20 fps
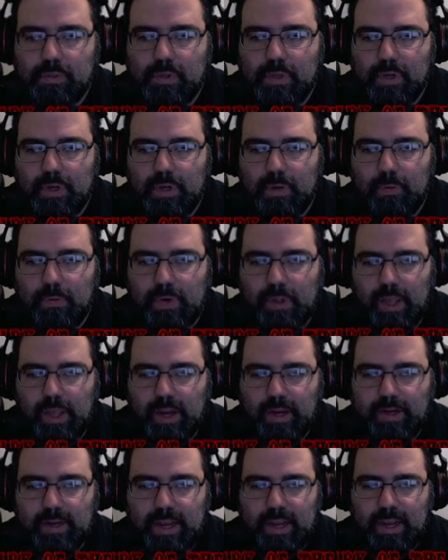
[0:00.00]
One of the
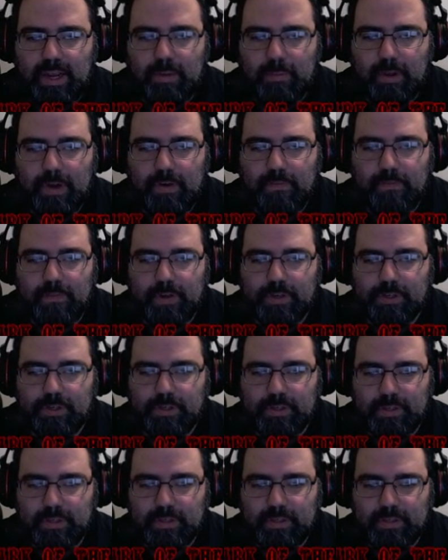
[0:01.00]
undocumented
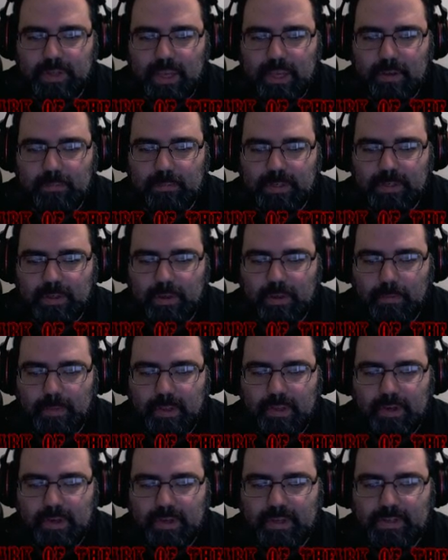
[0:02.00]
features in this game is the
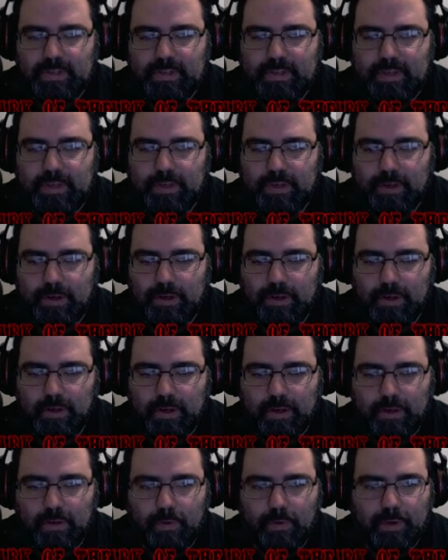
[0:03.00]
ability to center
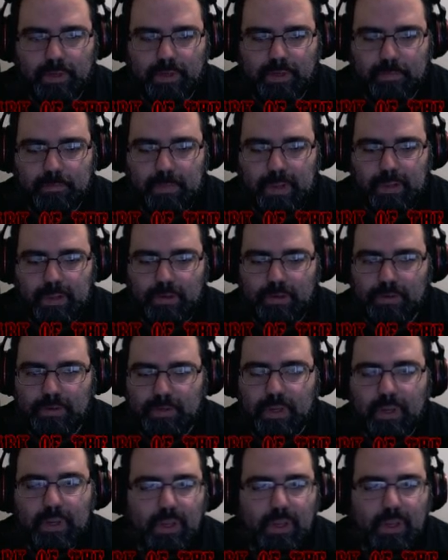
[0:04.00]
your spell,